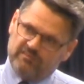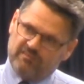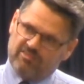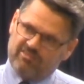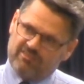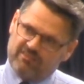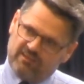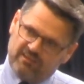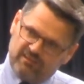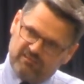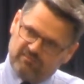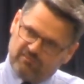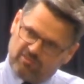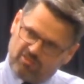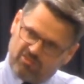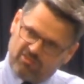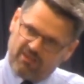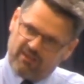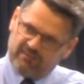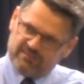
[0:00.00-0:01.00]
the Son, and the
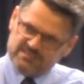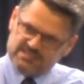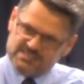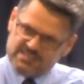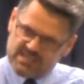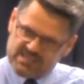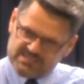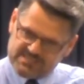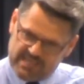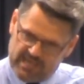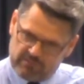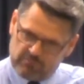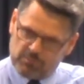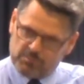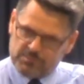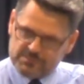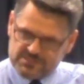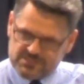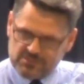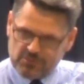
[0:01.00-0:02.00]
Son says, I
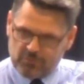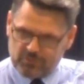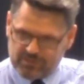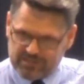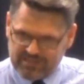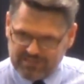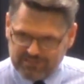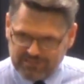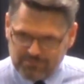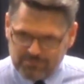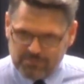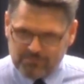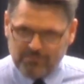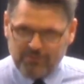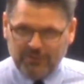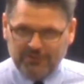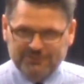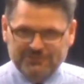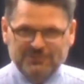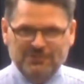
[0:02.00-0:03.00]
will bestow a kingdom
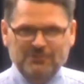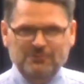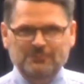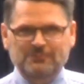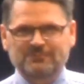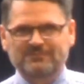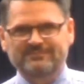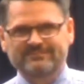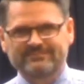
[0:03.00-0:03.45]
upon you.